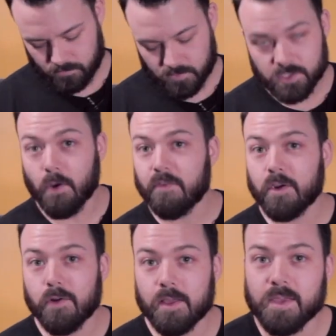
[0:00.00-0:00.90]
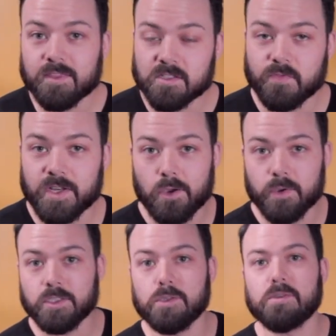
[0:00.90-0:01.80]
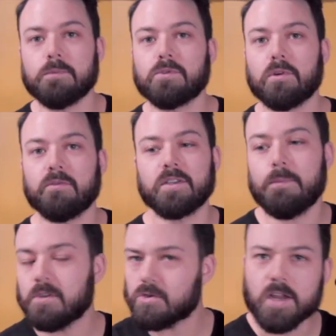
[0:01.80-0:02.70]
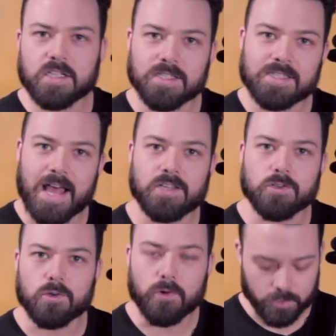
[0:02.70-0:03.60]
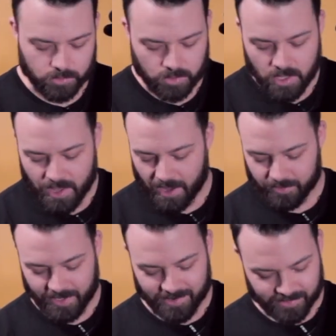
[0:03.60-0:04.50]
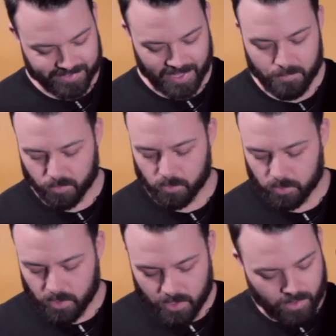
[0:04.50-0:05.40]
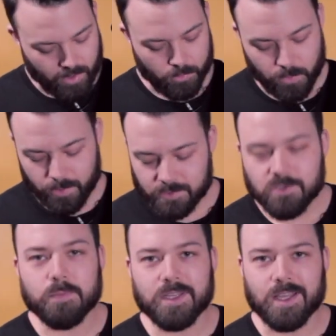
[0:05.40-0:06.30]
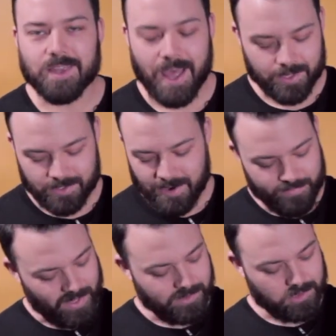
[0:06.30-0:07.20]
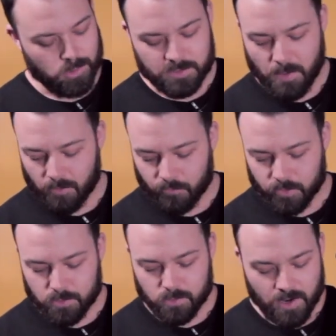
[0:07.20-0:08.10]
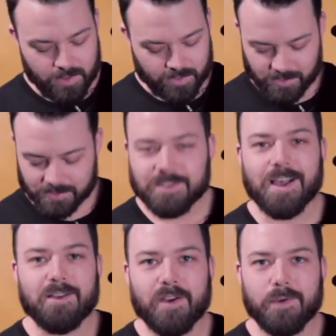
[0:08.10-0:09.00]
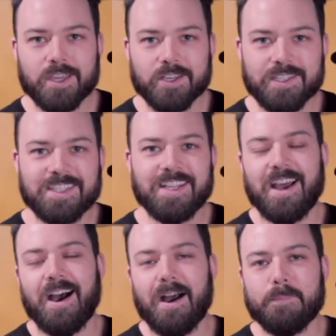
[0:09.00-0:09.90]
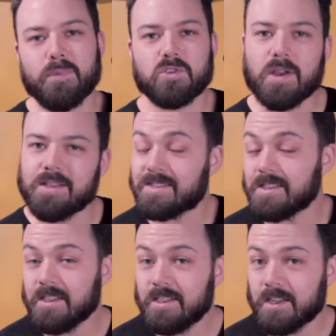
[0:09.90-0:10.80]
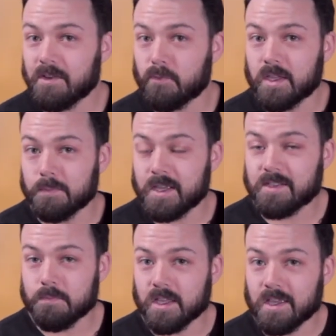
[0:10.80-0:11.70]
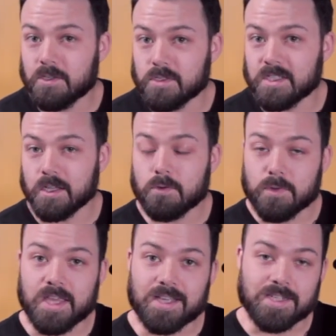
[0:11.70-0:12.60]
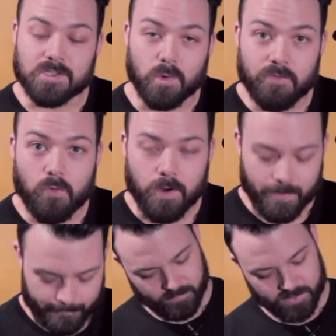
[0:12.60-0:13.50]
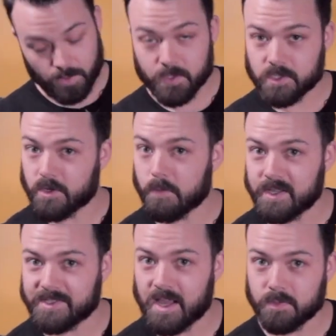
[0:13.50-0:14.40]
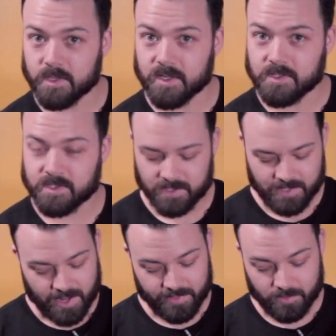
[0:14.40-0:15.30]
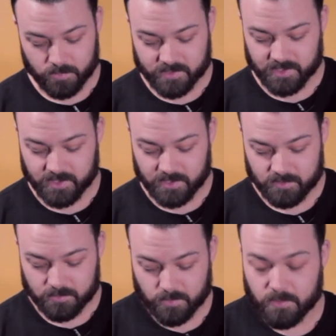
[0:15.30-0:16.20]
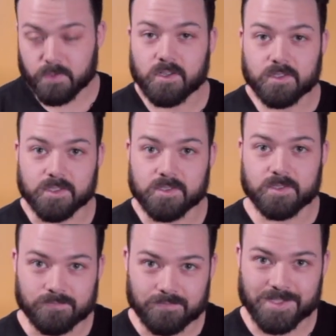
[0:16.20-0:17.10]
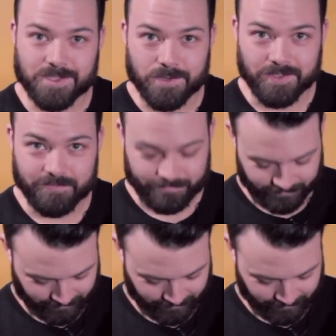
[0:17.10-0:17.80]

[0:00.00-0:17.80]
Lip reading: So I figured I'd make this video into some sort of a demonstration / tutorial on how to sample a weird instrument like that is too small for you, that doesn't sound very good, but try and see if we can make something interesting with EXS24. So I'm going to start by sampling this, and then we'll see what the result is. Let's do it.